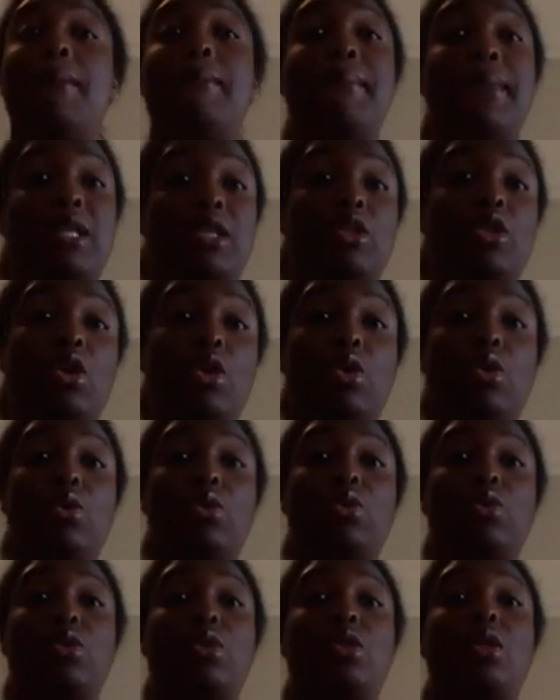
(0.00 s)

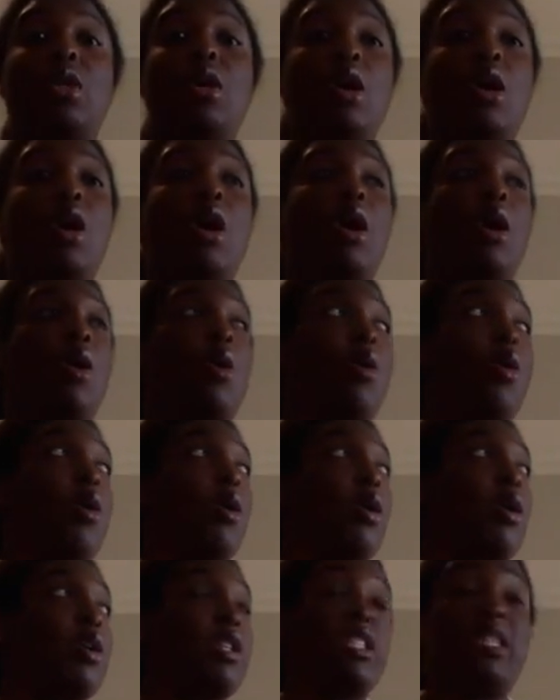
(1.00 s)
Mentos
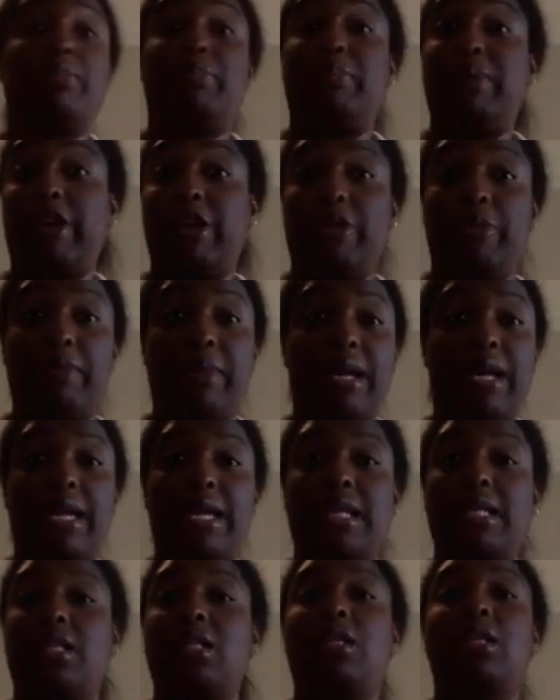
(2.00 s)
or
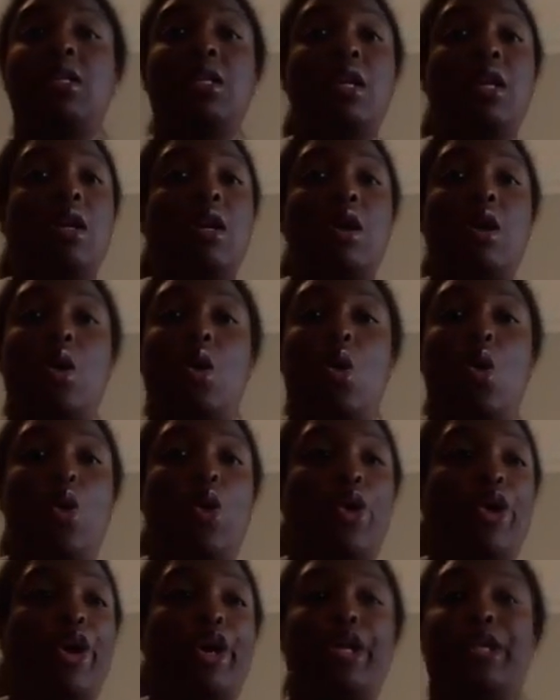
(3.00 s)
spearmint,
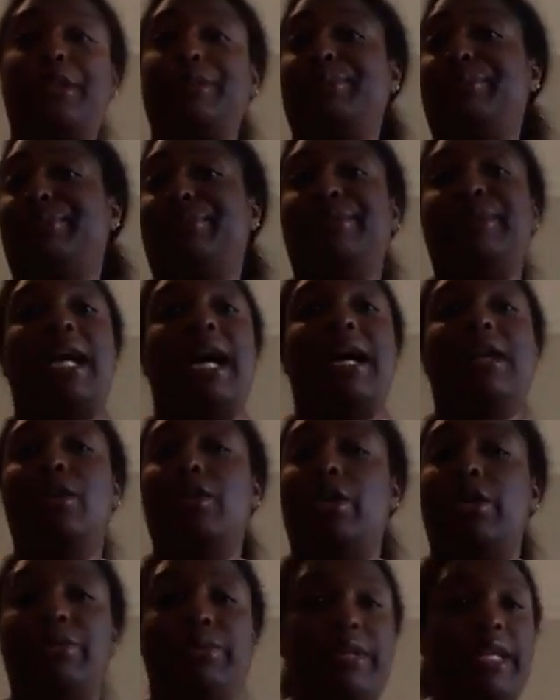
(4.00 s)
or I
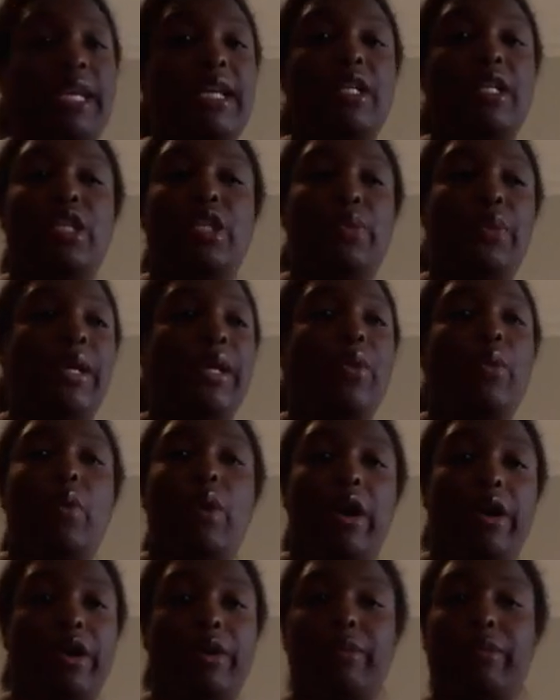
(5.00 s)
don't know, take a swig of
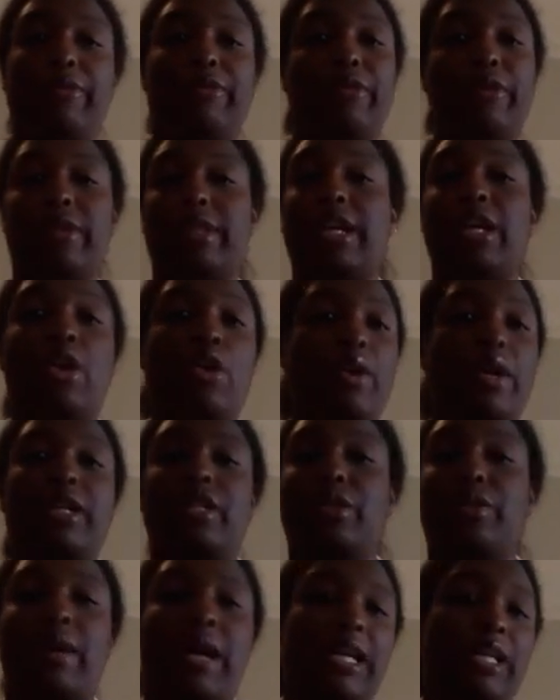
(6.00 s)
water before they go
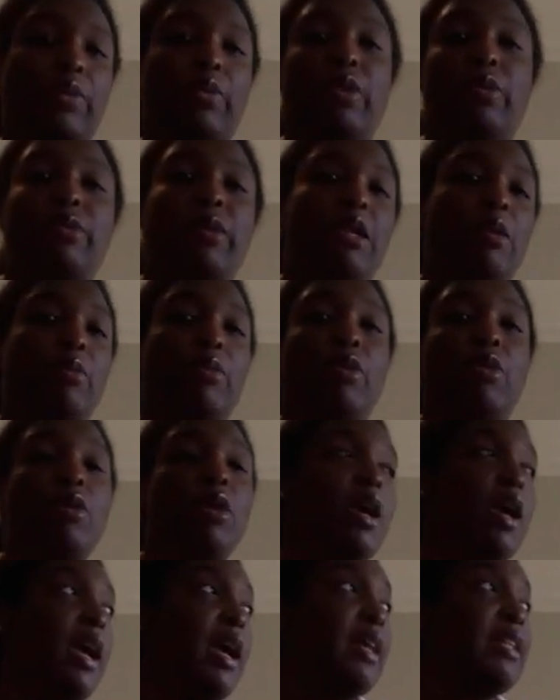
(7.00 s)
interacting with people.
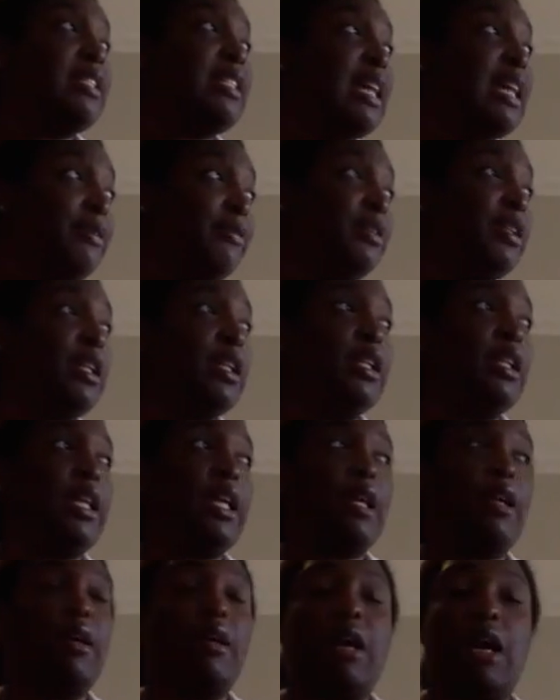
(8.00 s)
And
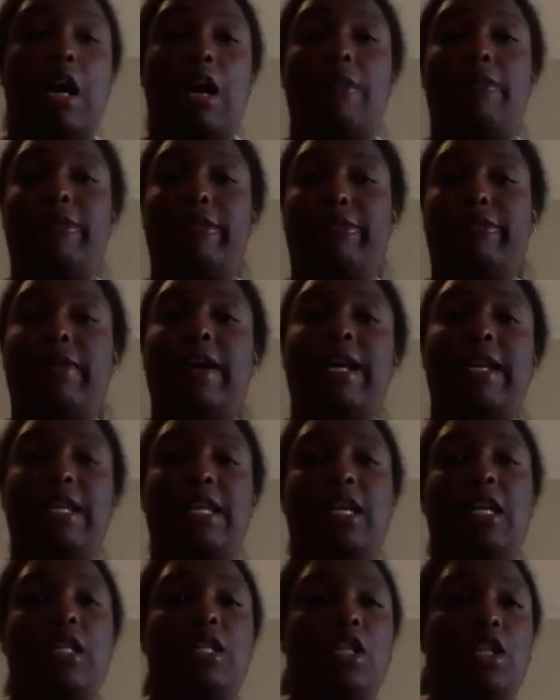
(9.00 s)
definitely for
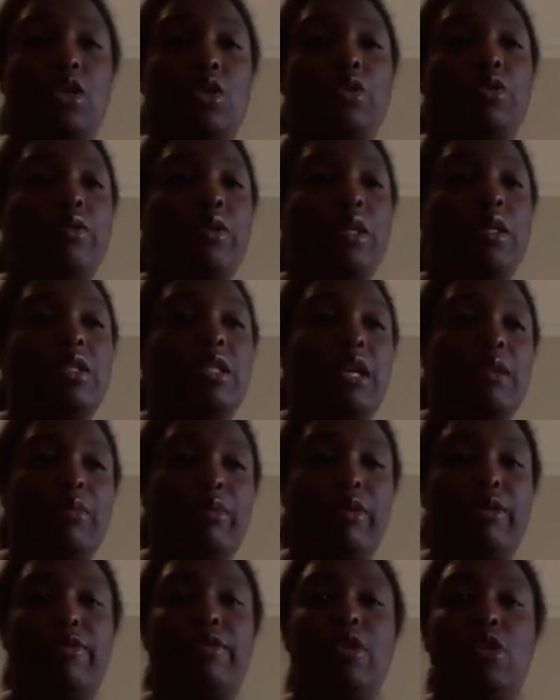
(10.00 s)
finding deodorants and
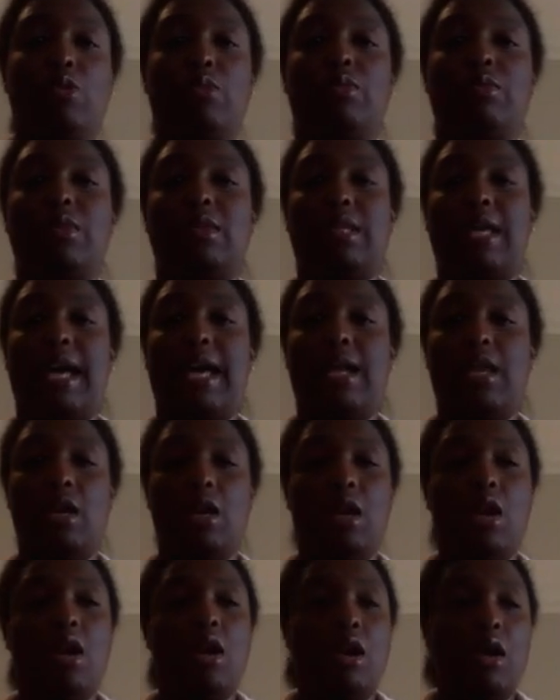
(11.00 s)
perfumes that
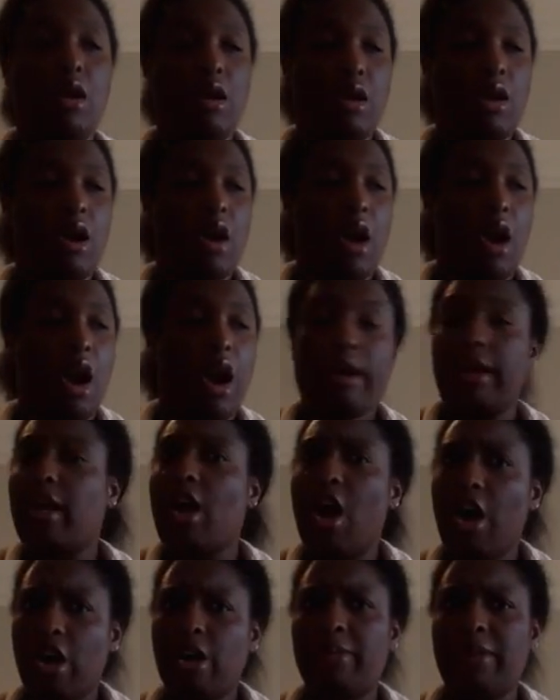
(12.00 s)
are in
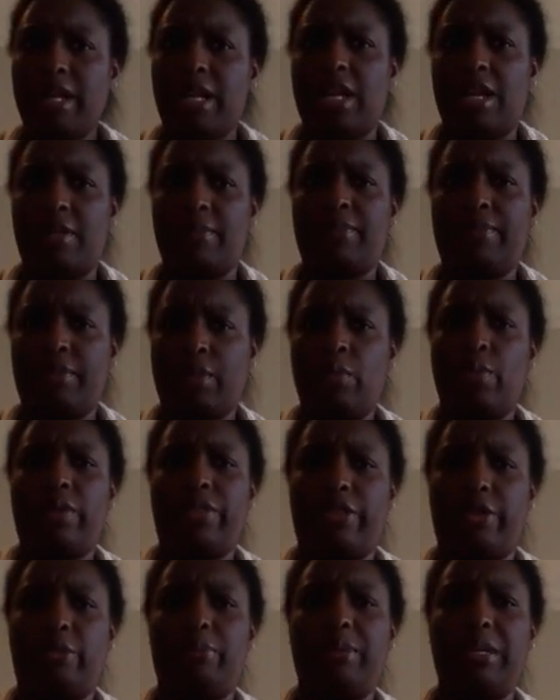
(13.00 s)
harmony
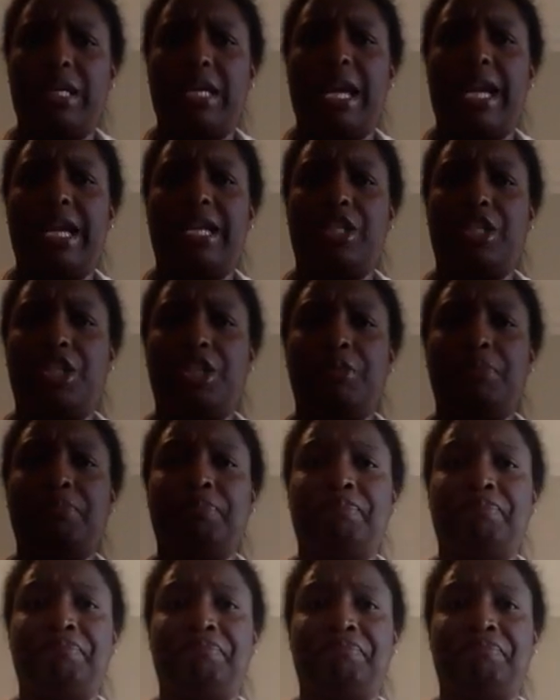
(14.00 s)
with their pH.